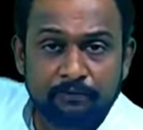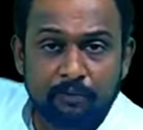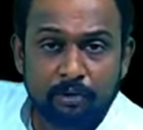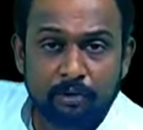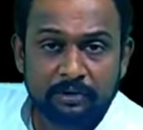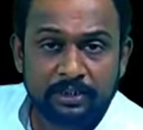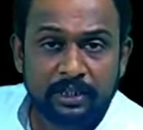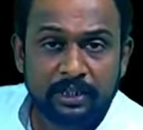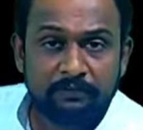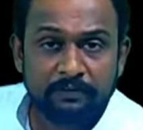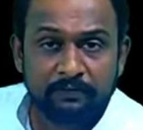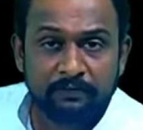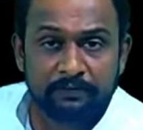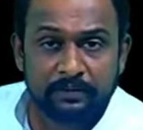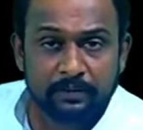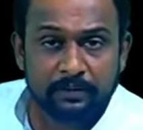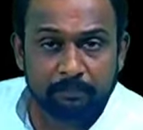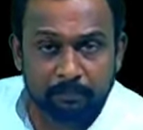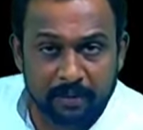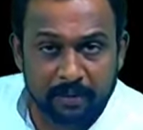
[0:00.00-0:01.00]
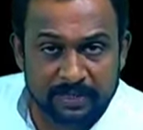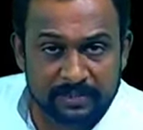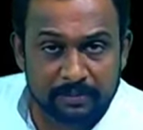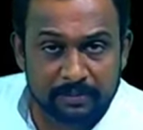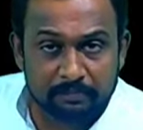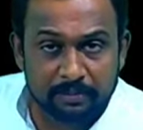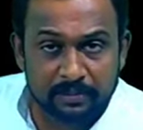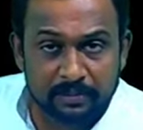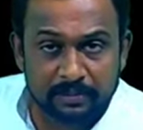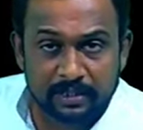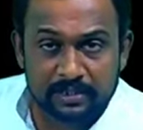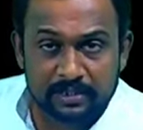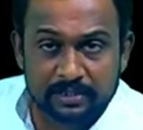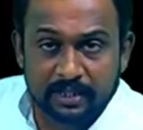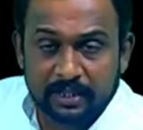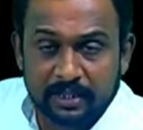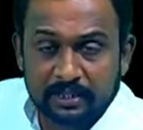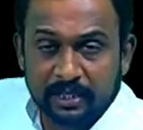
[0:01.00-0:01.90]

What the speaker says: 4th and 5th past simple tense,